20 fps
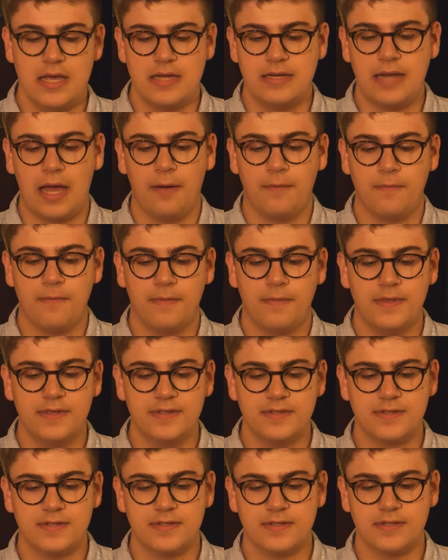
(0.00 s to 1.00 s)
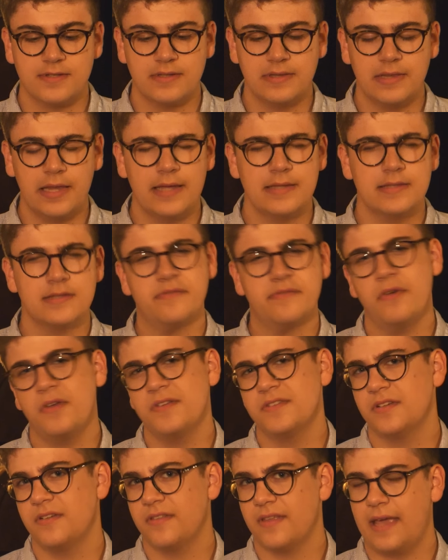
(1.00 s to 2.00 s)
Now, this lens falls under